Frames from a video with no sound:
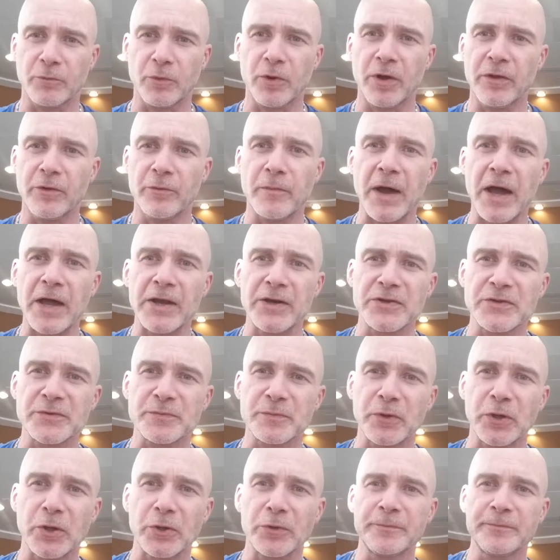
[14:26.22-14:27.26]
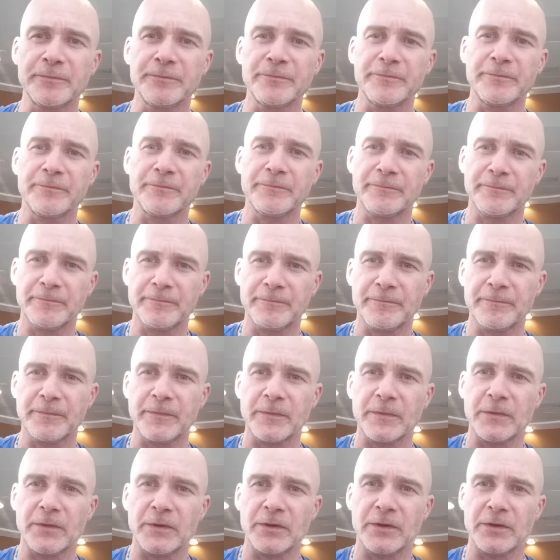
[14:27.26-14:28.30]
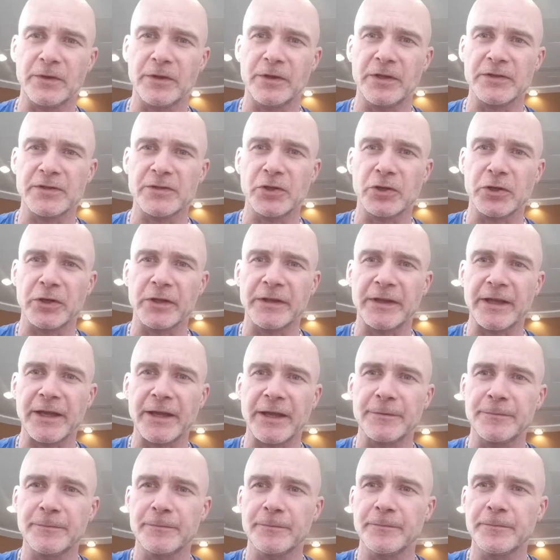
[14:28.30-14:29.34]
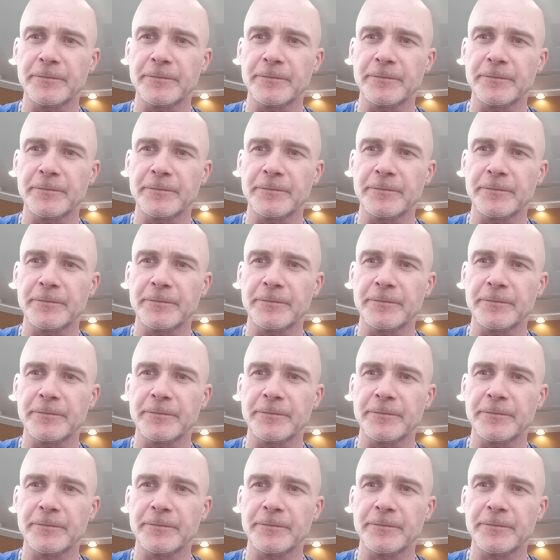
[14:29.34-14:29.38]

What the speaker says: well, their mind is blown. Let's look at that.